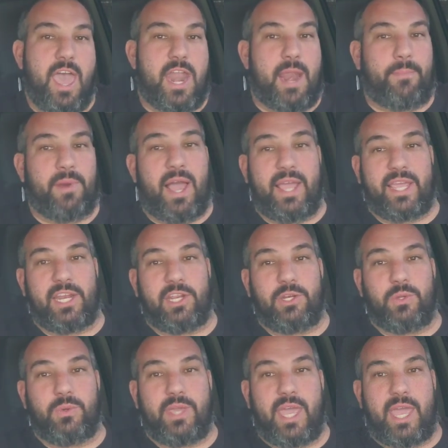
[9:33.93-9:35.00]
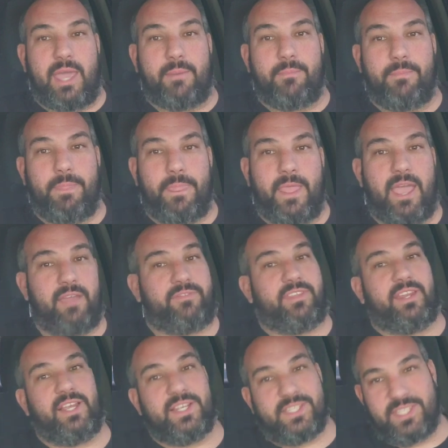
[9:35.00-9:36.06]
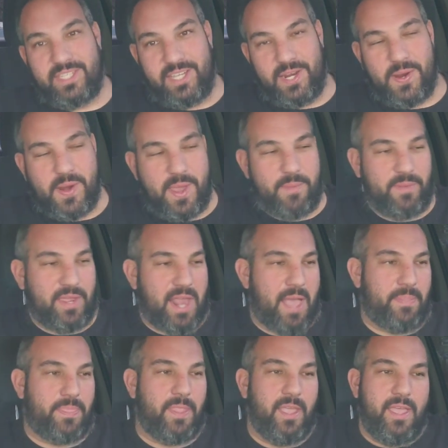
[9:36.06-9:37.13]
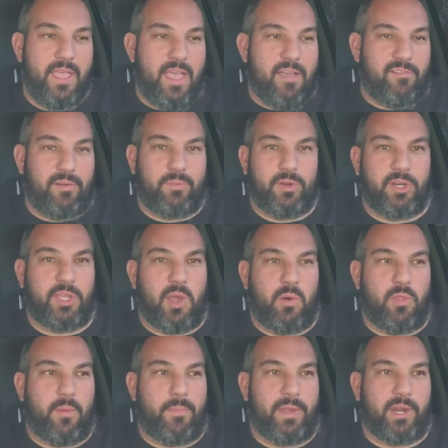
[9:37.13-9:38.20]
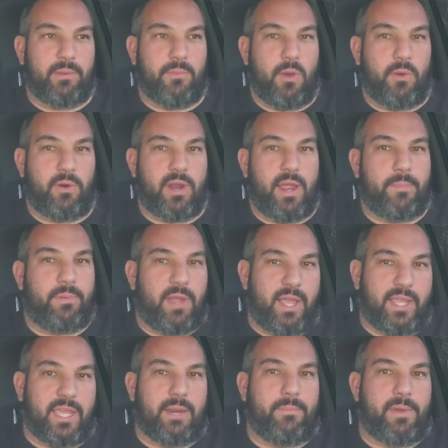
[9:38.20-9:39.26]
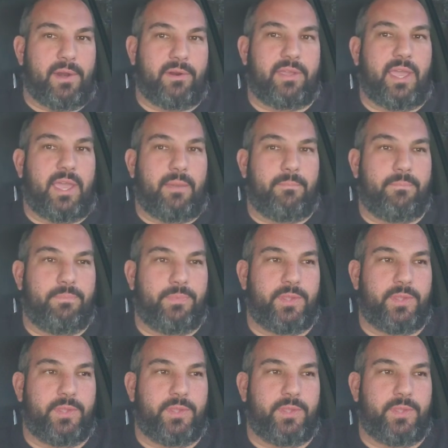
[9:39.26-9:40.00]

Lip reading: And I'd probably get a new cam after this. You know what I mean? If I'm going to go with a bigger motor, I'd probably get a better cam.